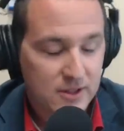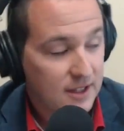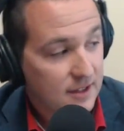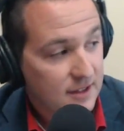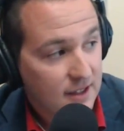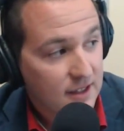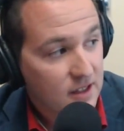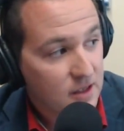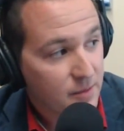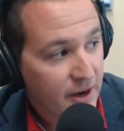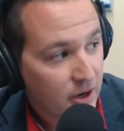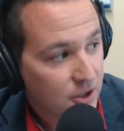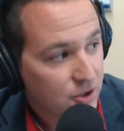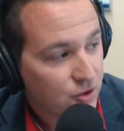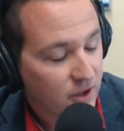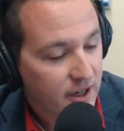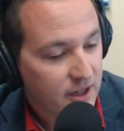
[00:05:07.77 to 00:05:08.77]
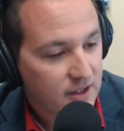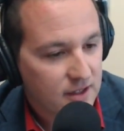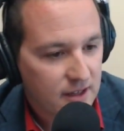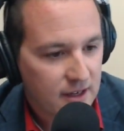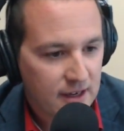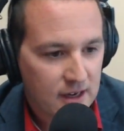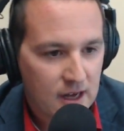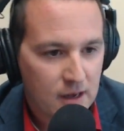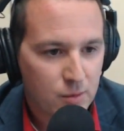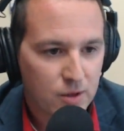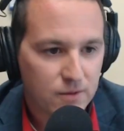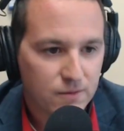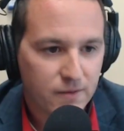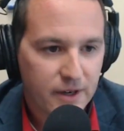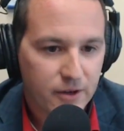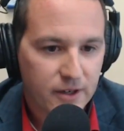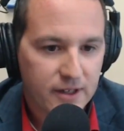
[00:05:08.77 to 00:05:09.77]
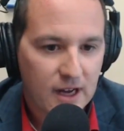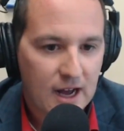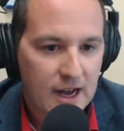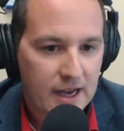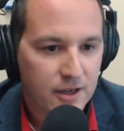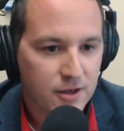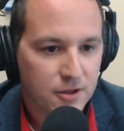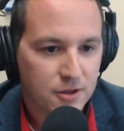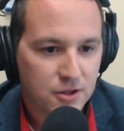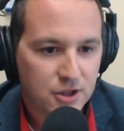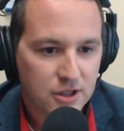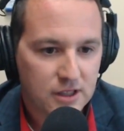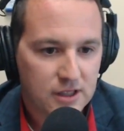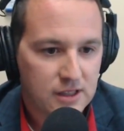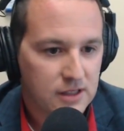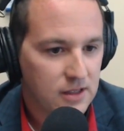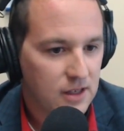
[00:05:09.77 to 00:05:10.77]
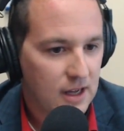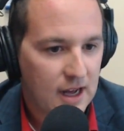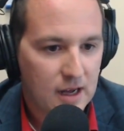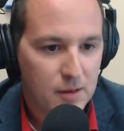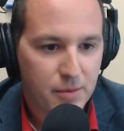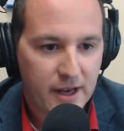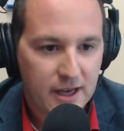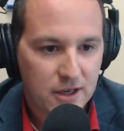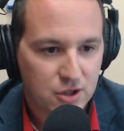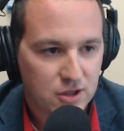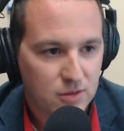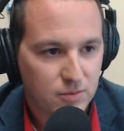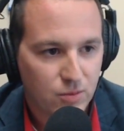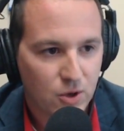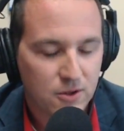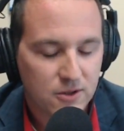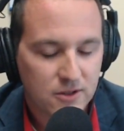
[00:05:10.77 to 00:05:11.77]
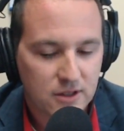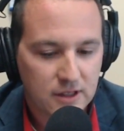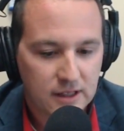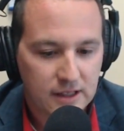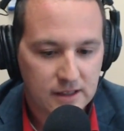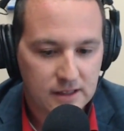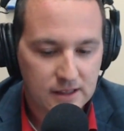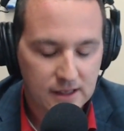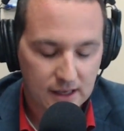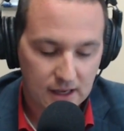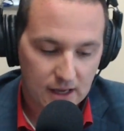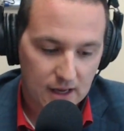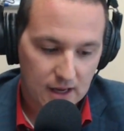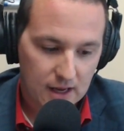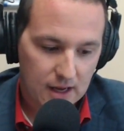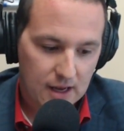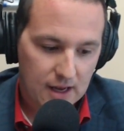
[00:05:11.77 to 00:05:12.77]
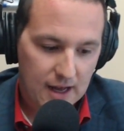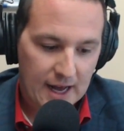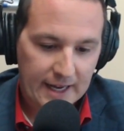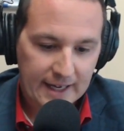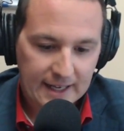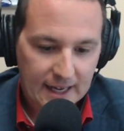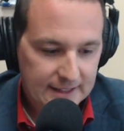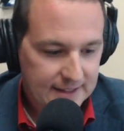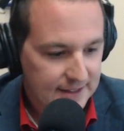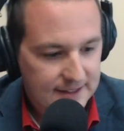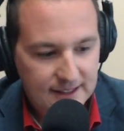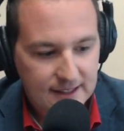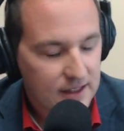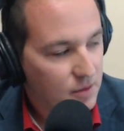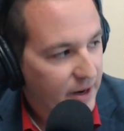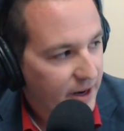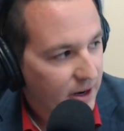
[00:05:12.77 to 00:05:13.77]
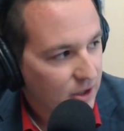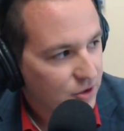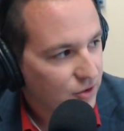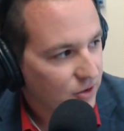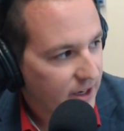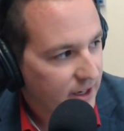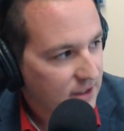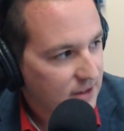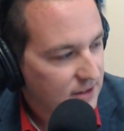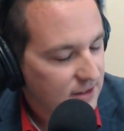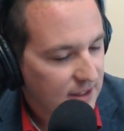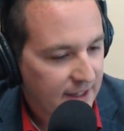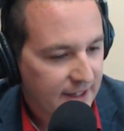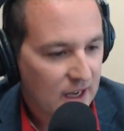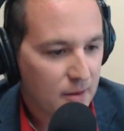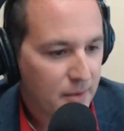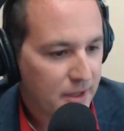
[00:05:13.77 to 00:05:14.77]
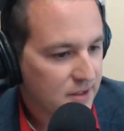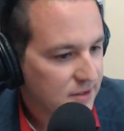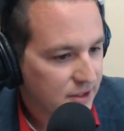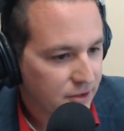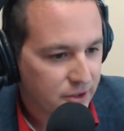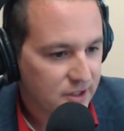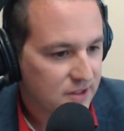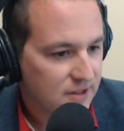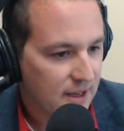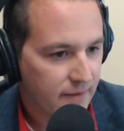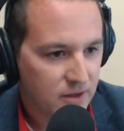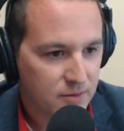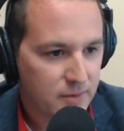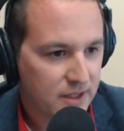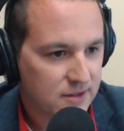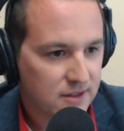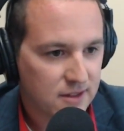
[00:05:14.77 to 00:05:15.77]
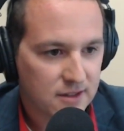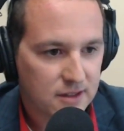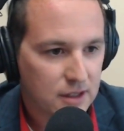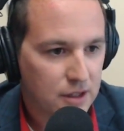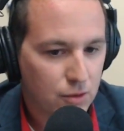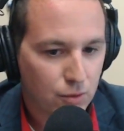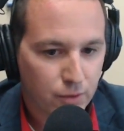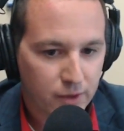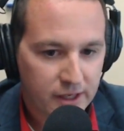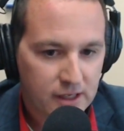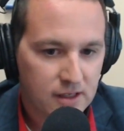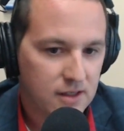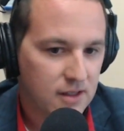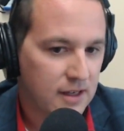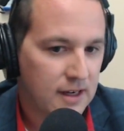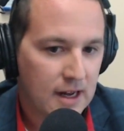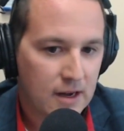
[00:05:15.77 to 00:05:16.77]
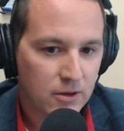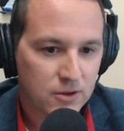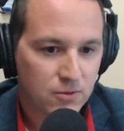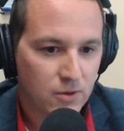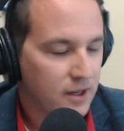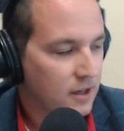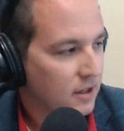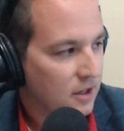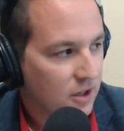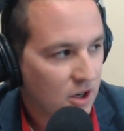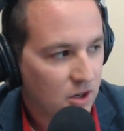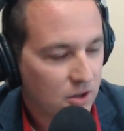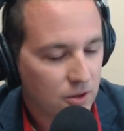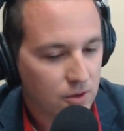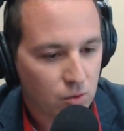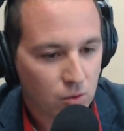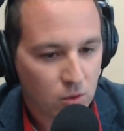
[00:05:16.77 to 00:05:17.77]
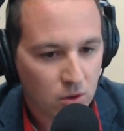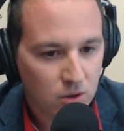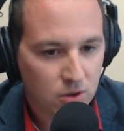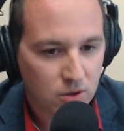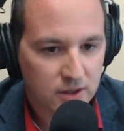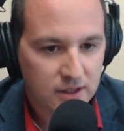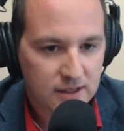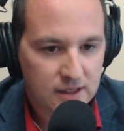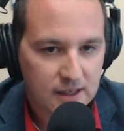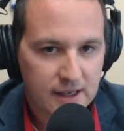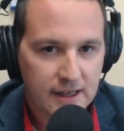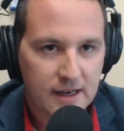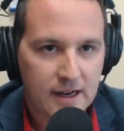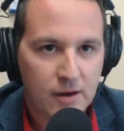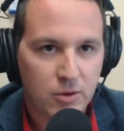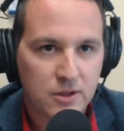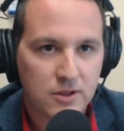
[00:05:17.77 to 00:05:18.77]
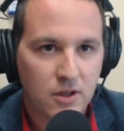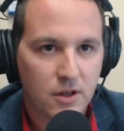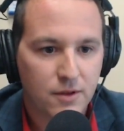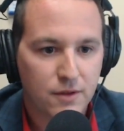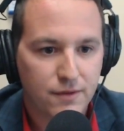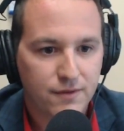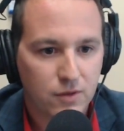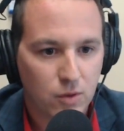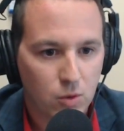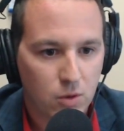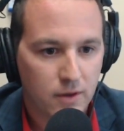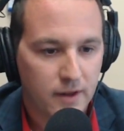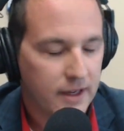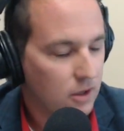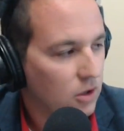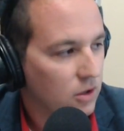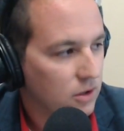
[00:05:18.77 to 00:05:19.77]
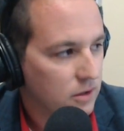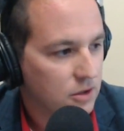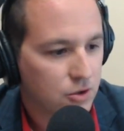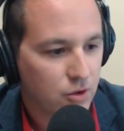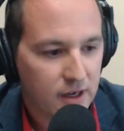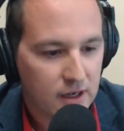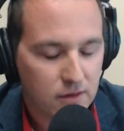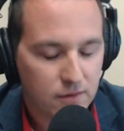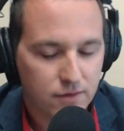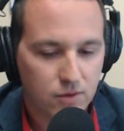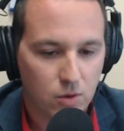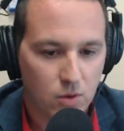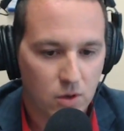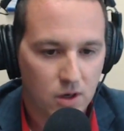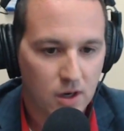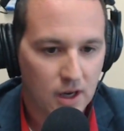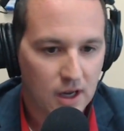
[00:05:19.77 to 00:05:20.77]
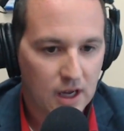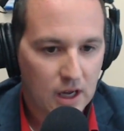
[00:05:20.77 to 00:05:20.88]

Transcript: at TD Ameritrade, and I'm a very high energy, high passionate person. And I got to TD Ameritrade. I got my Series 7, my 63, and I was ready to conquer the world. And I was on the floor, they call it the trading floor,